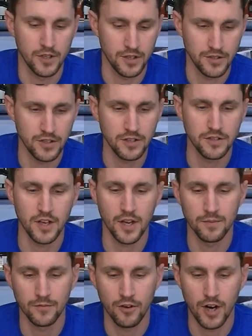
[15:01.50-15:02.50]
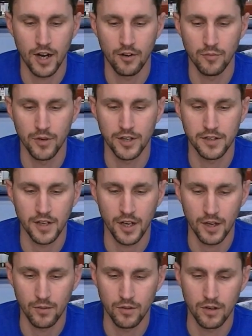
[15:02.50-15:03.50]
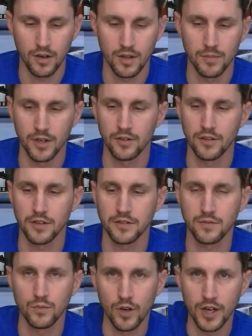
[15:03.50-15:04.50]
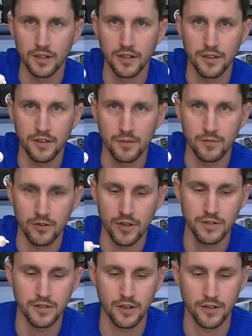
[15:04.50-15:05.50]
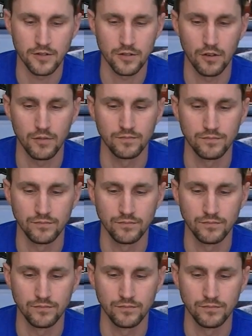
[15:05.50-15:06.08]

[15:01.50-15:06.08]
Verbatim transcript: the GCM crowd, but uh, we're all about this white lithium grease here, so